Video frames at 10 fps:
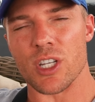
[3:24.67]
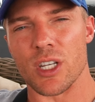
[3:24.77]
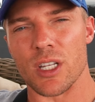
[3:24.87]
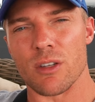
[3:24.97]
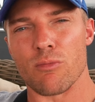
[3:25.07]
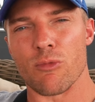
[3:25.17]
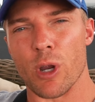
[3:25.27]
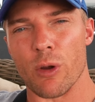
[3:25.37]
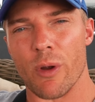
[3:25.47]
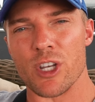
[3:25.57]
You need to
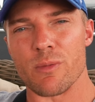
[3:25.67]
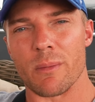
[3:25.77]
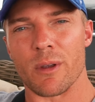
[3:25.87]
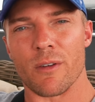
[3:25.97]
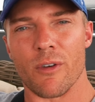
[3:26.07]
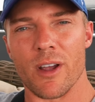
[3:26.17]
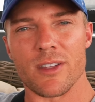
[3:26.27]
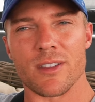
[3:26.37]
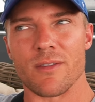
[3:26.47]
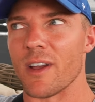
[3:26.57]
rearrange maybe your
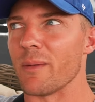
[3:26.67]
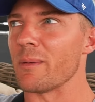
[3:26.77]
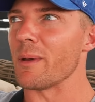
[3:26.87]
friends and family